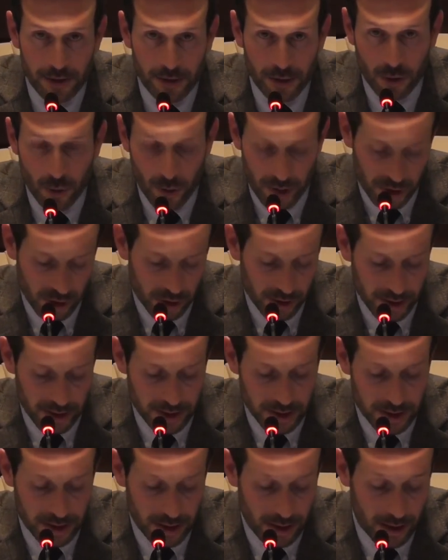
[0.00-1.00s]
The question
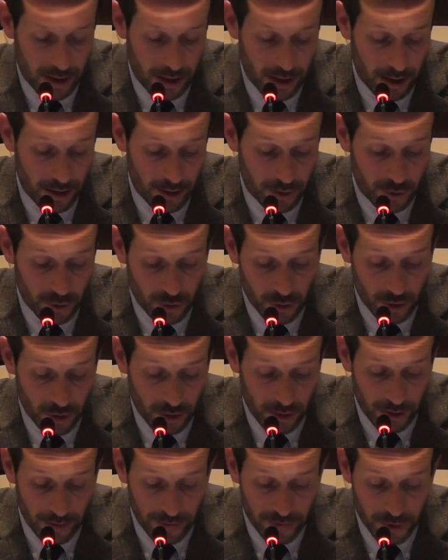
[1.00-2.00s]
is to
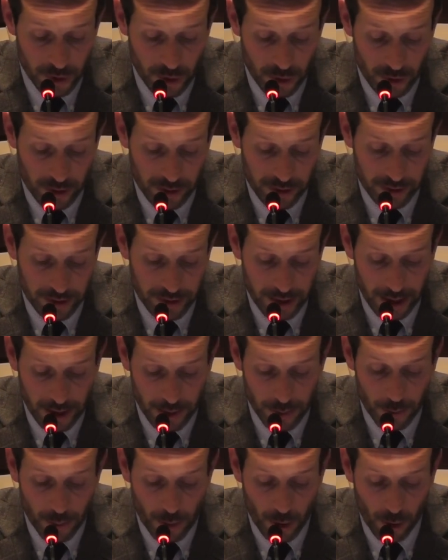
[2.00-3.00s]
know if Julian
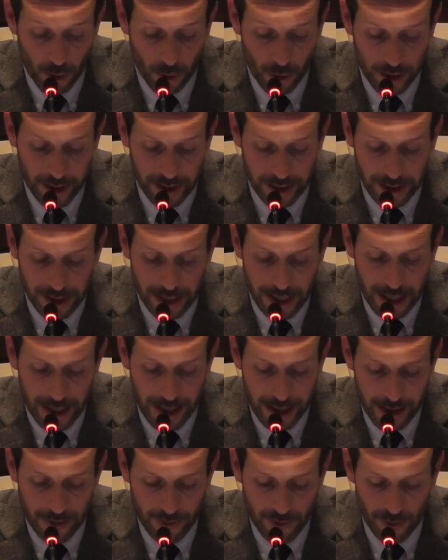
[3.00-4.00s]
and Paul can
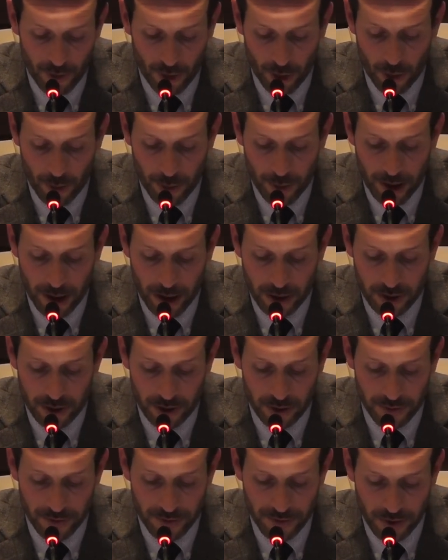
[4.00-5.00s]
claim for a part
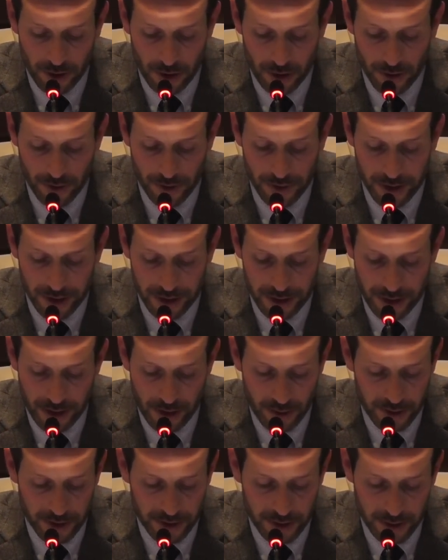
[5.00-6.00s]
of the
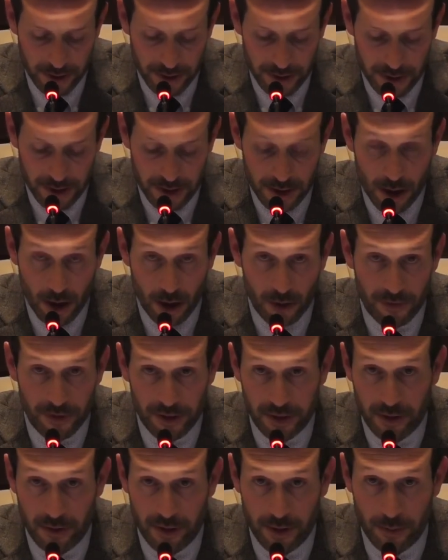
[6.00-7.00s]
inheritance of
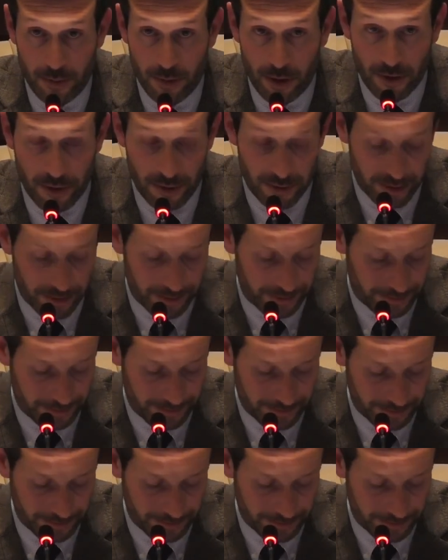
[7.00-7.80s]
their grandmother.